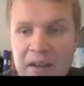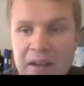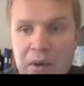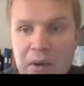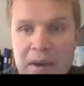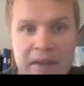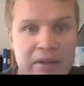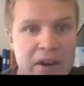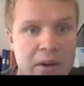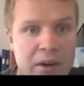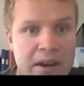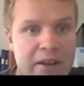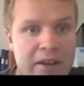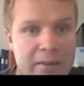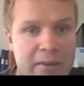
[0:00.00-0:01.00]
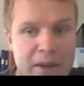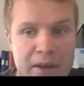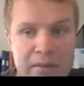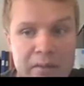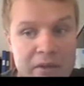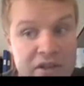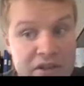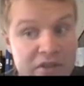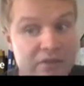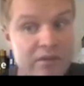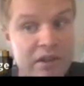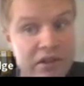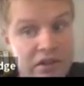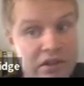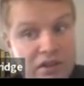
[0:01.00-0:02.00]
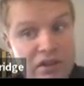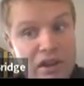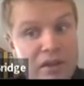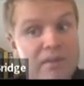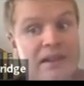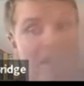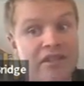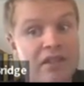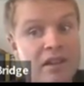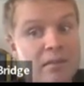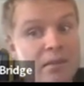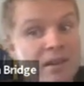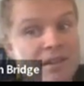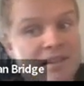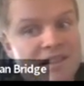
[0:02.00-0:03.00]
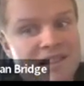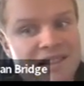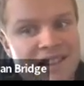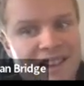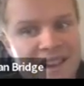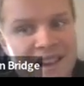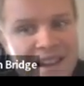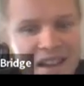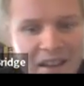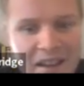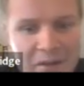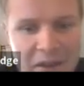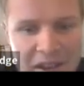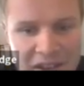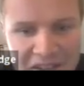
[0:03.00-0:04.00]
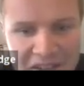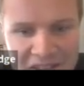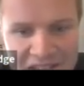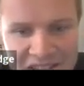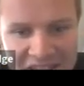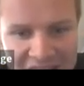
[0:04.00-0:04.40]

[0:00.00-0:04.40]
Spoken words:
we would have low cloud at the moment, which is good news actually, because we don't.